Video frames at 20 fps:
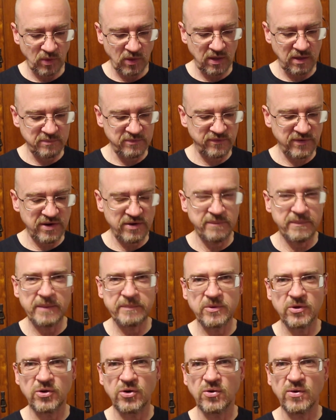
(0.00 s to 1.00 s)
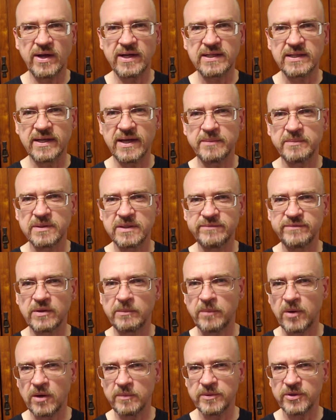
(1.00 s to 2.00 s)
Um, if I remember correctly, I believe the
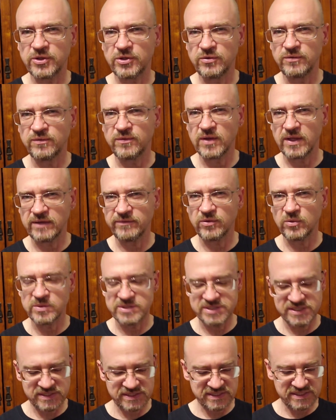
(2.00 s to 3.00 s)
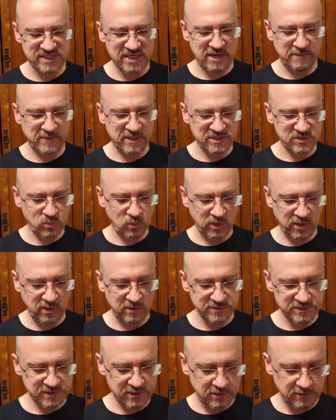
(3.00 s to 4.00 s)
barbecue flavor was the same as well.
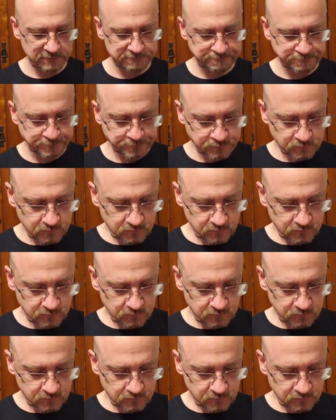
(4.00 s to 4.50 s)
So.